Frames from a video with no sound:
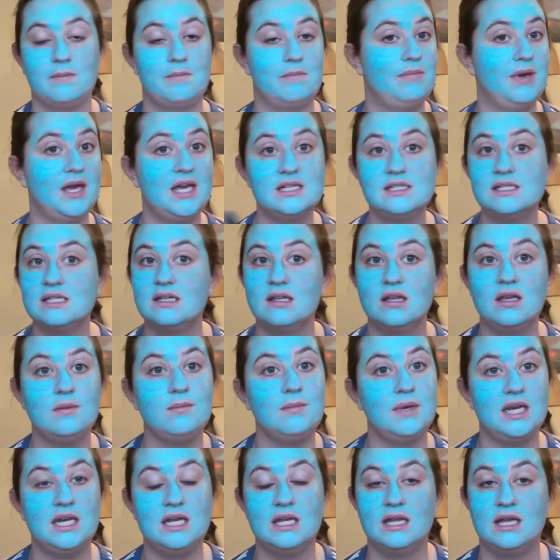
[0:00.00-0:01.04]
basically
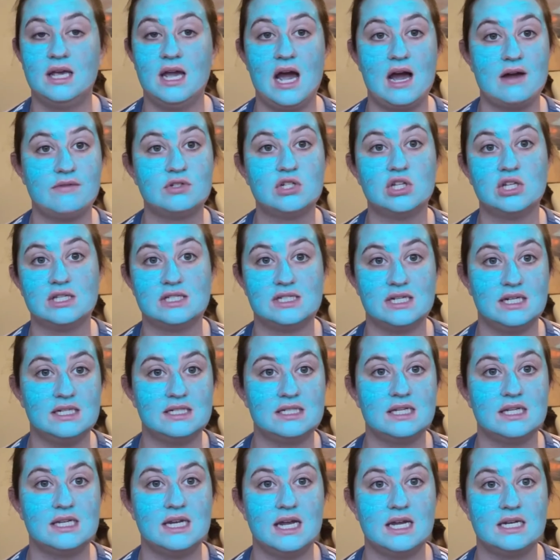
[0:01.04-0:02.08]
immediately after this
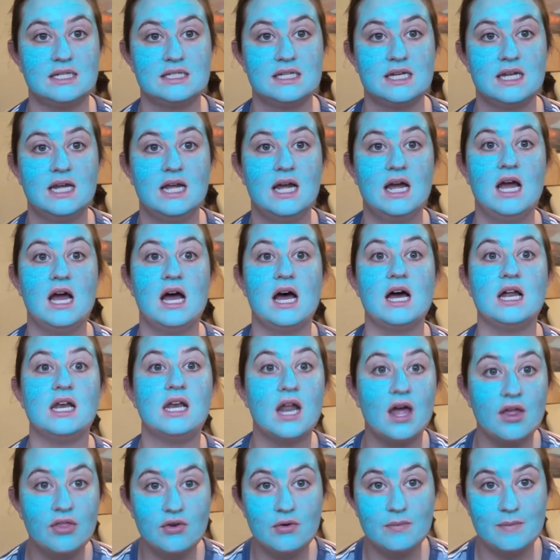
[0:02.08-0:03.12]
incident,
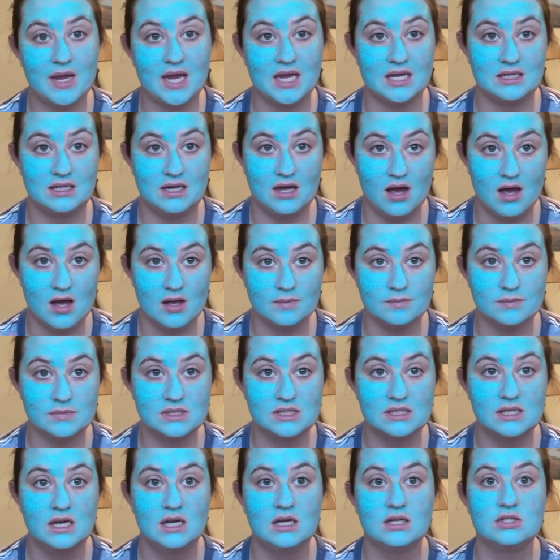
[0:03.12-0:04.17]
another man
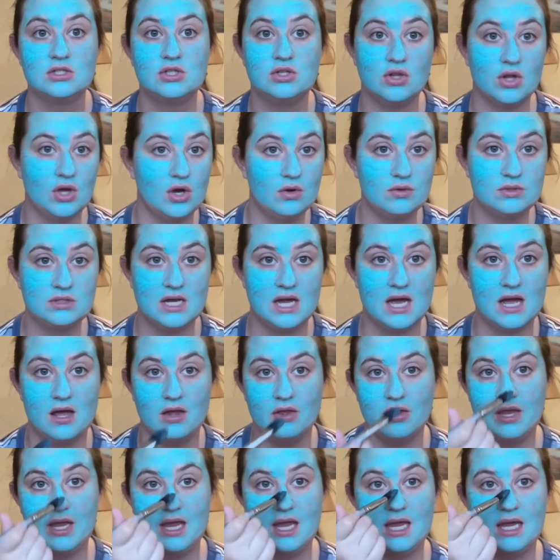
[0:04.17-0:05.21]
comes to the
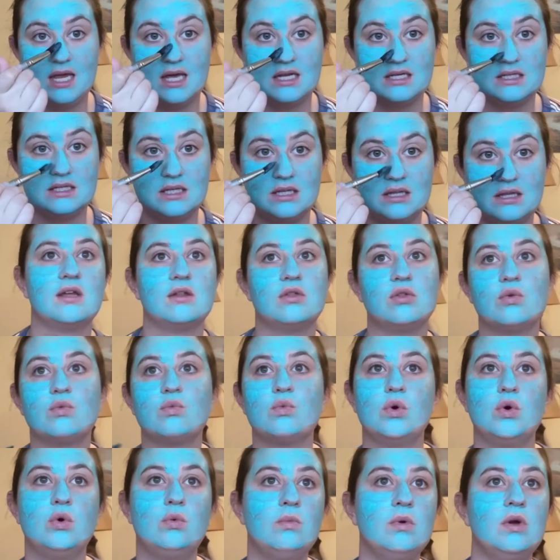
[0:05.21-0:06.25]
hotel, and the
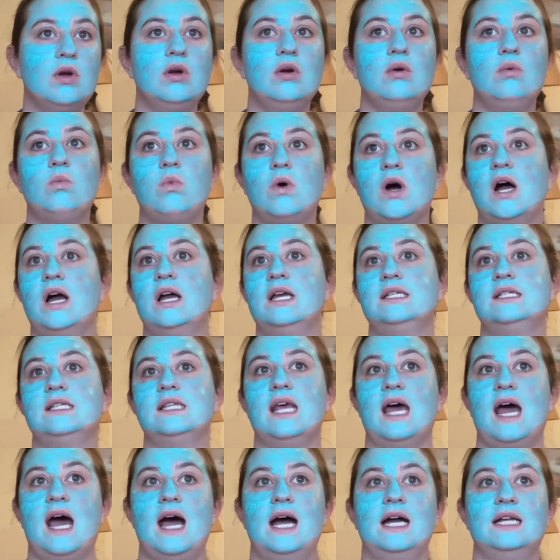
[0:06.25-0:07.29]
rumor was
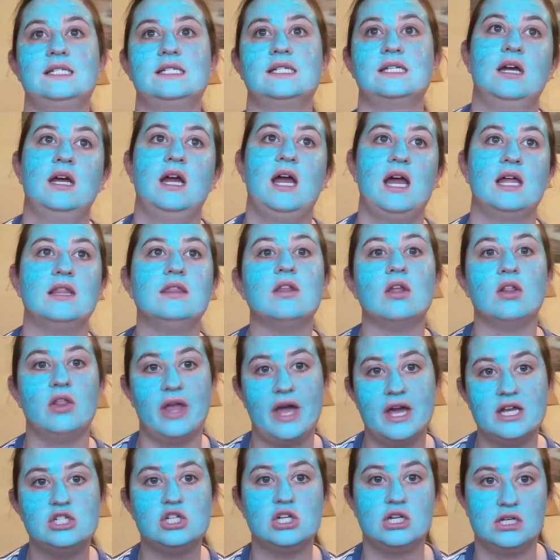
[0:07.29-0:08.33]
that, and the
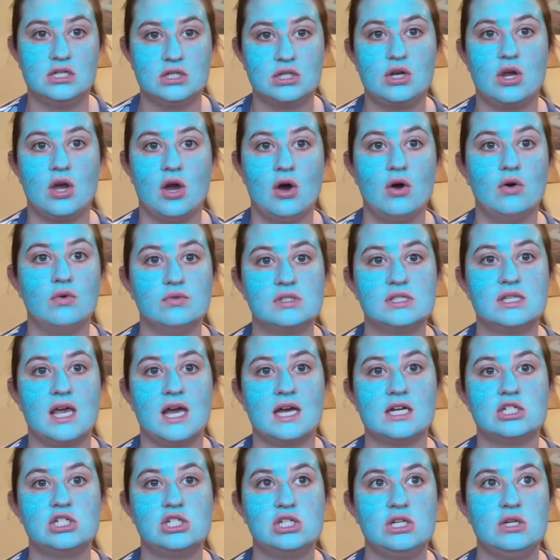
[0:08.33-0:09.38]
legend goes,
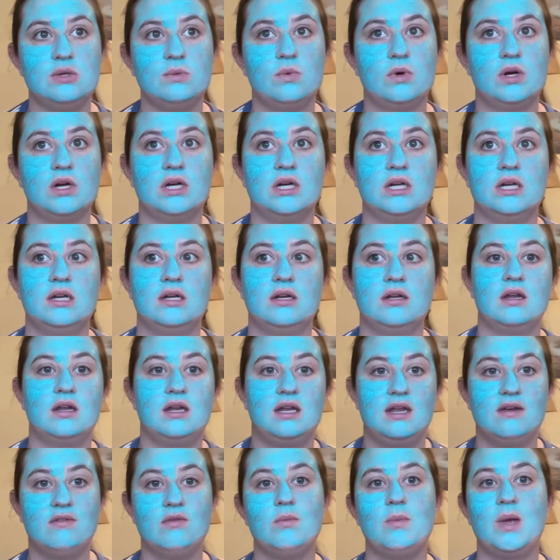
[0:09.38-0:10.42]
that she would
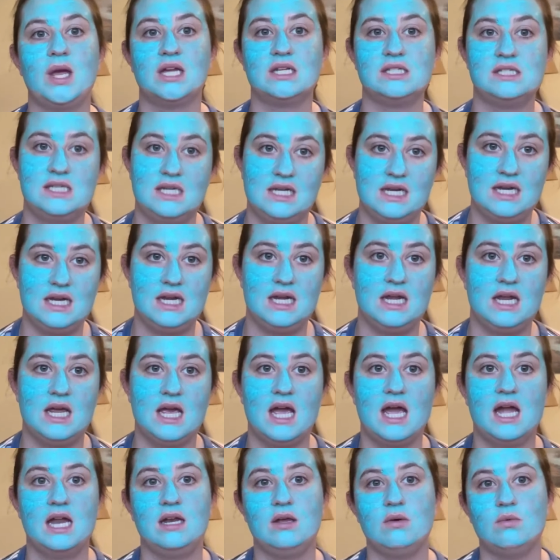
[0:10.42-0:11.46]
give a man tea
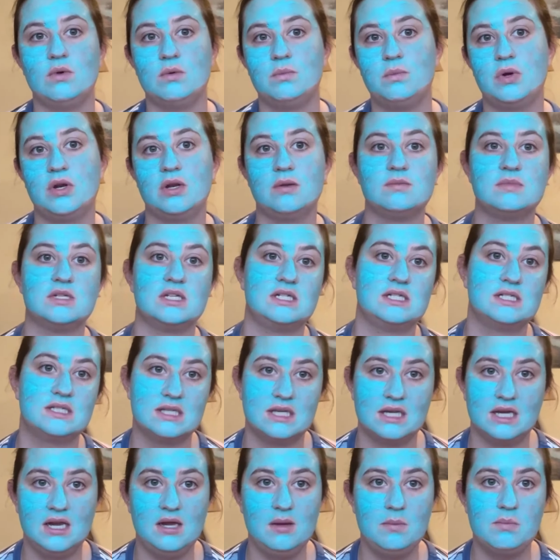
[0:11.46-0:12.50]
and it would put him to
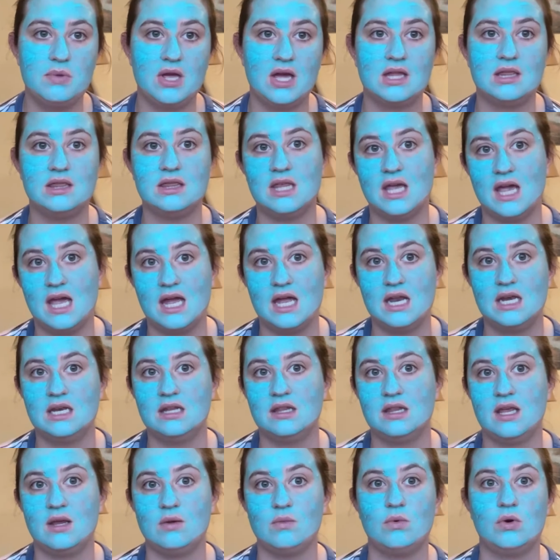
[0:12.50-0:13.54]
sleep, and then
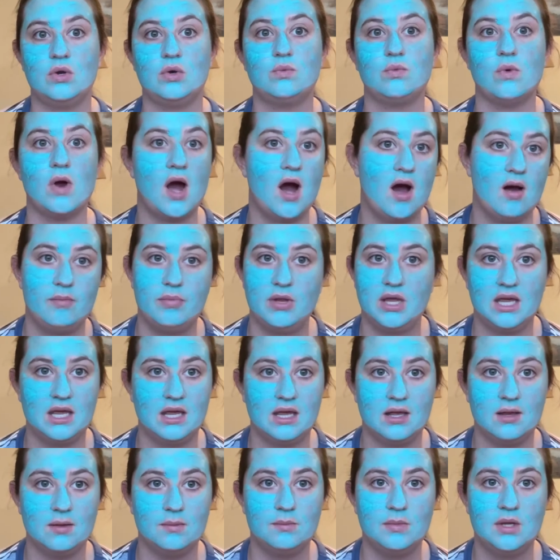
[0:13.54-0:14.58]
they would rob
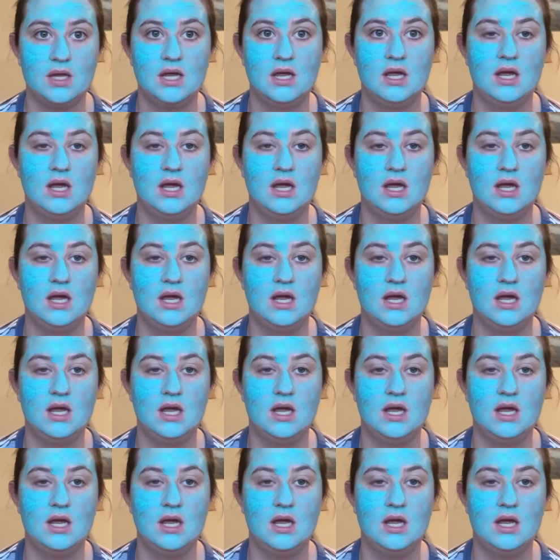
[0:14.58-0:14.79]
him